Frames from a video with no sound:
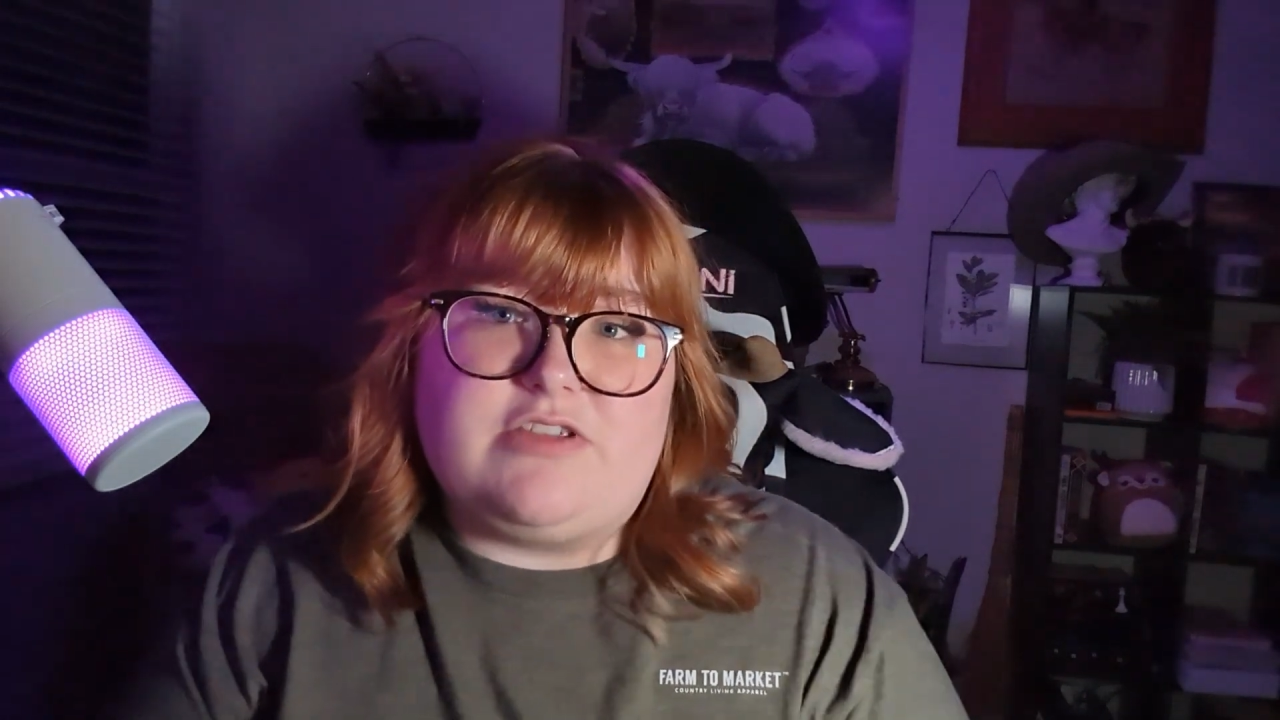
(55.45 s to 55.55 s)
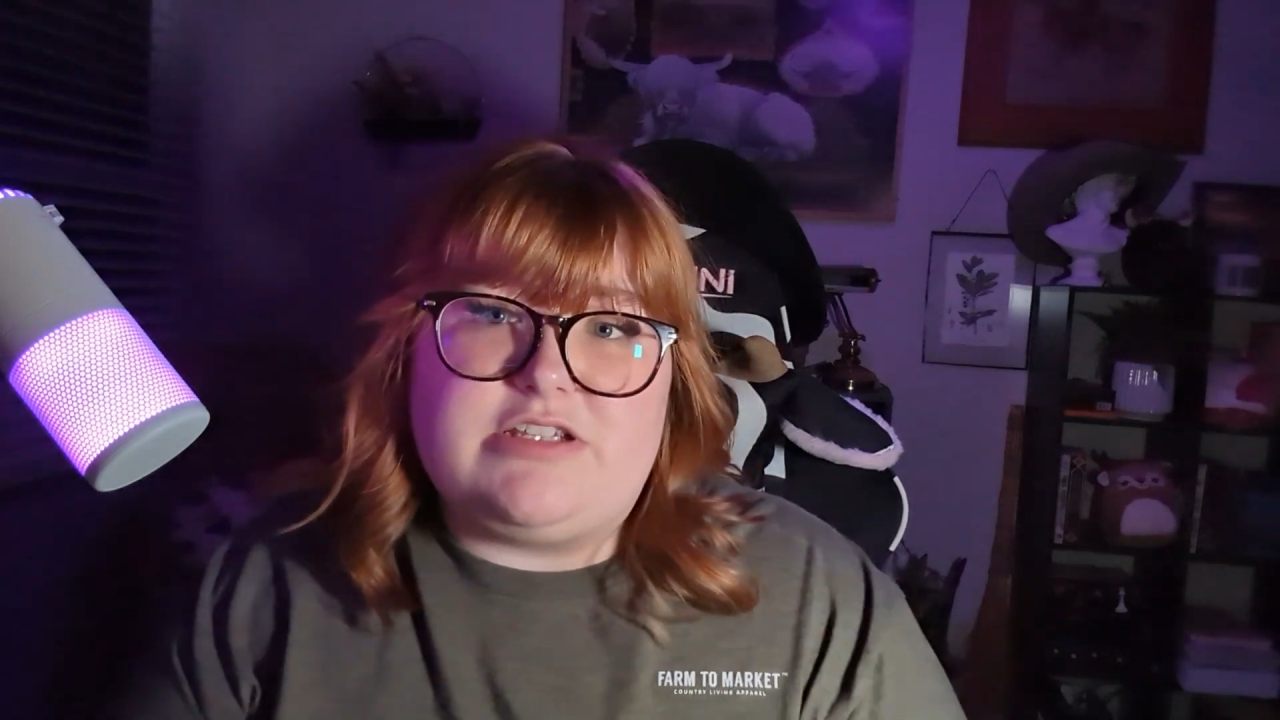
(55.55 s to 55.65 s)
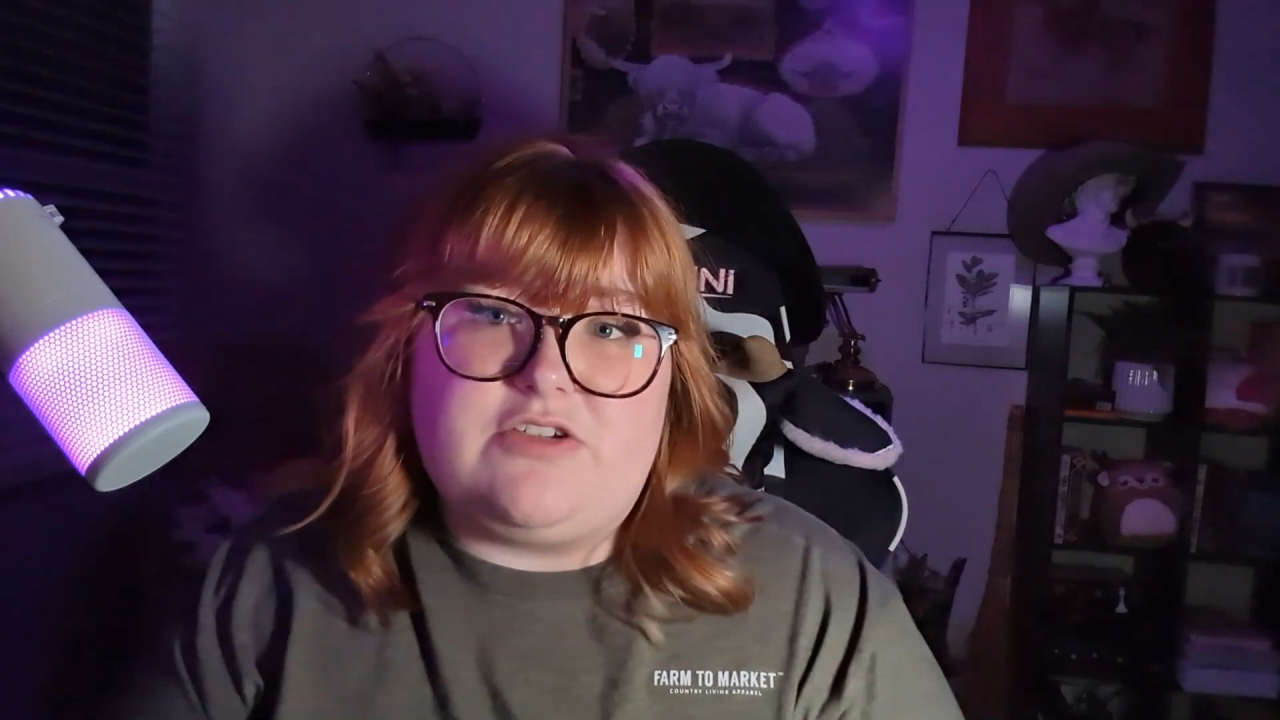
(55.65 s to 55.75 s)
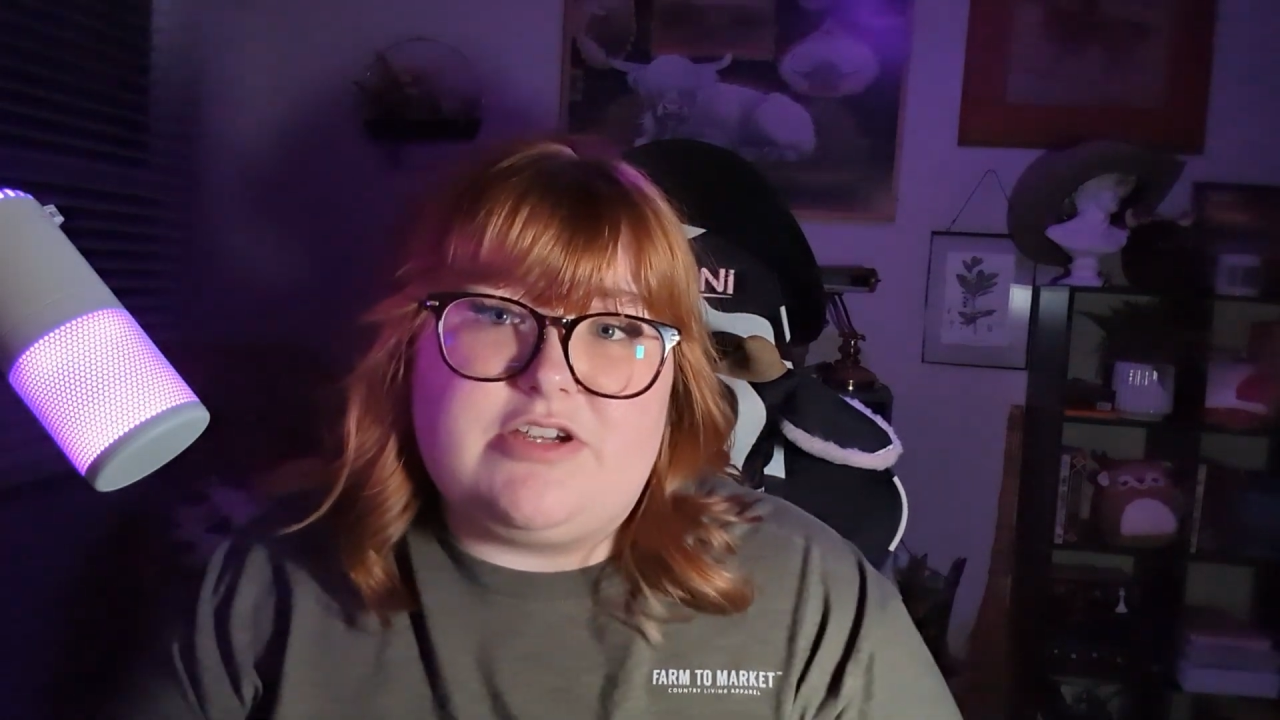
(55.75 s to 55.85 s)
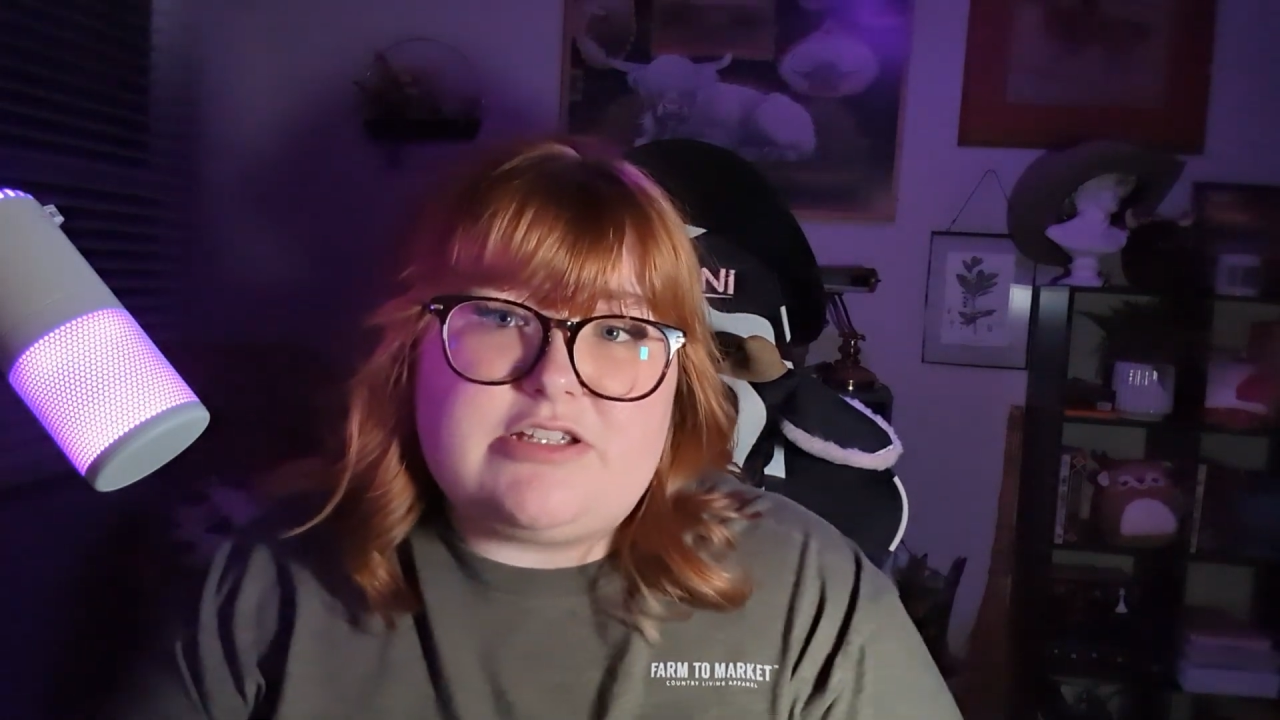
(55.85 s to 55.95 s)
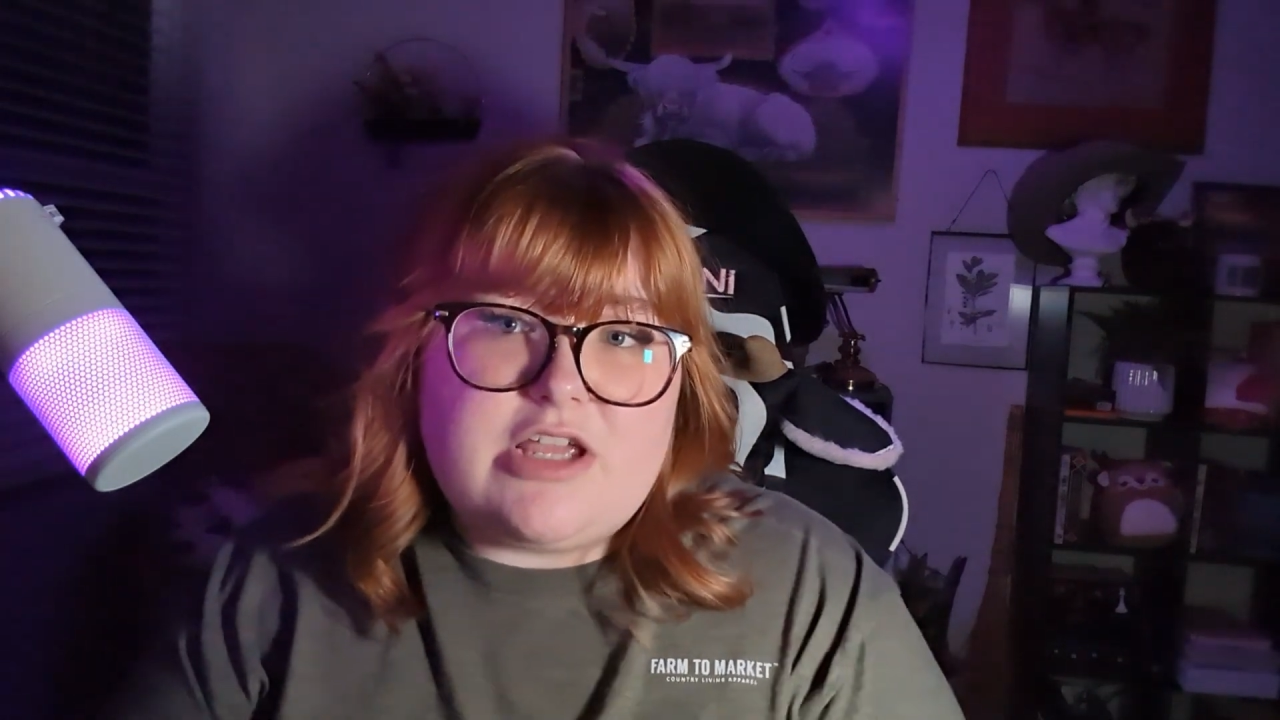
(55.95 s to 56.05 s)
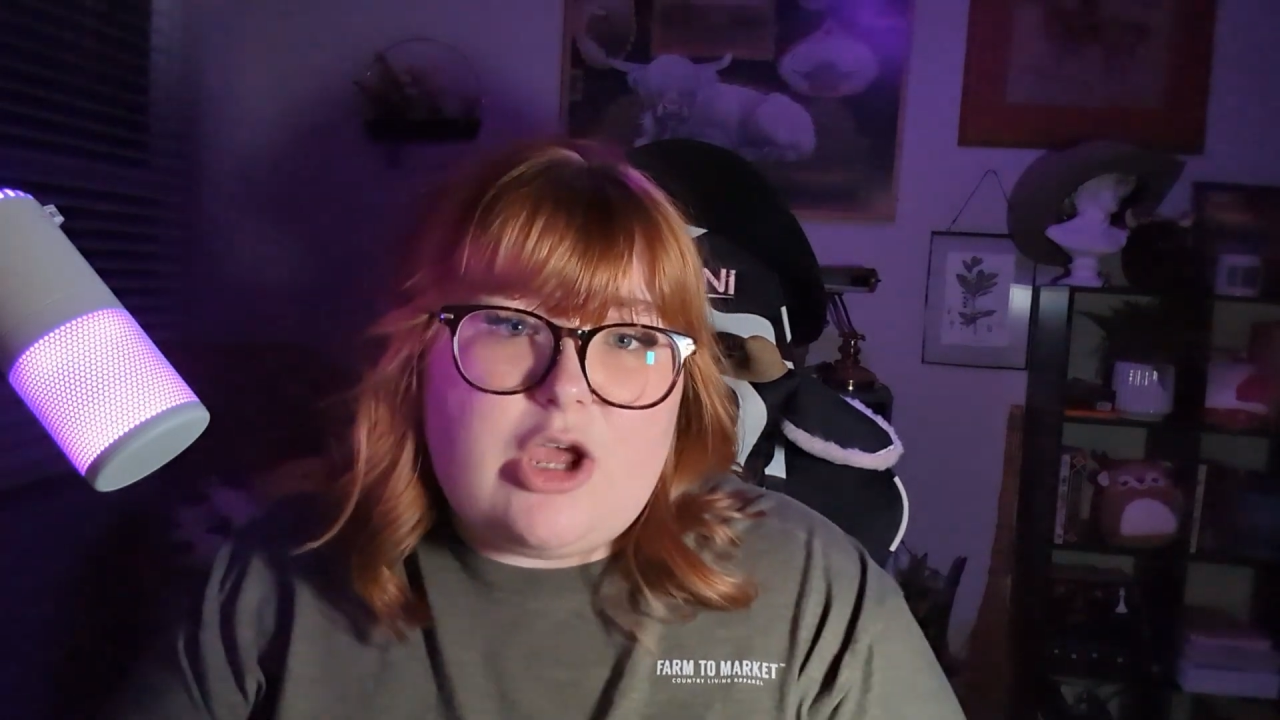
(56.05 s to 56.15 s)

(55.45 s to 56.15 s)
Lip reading: the series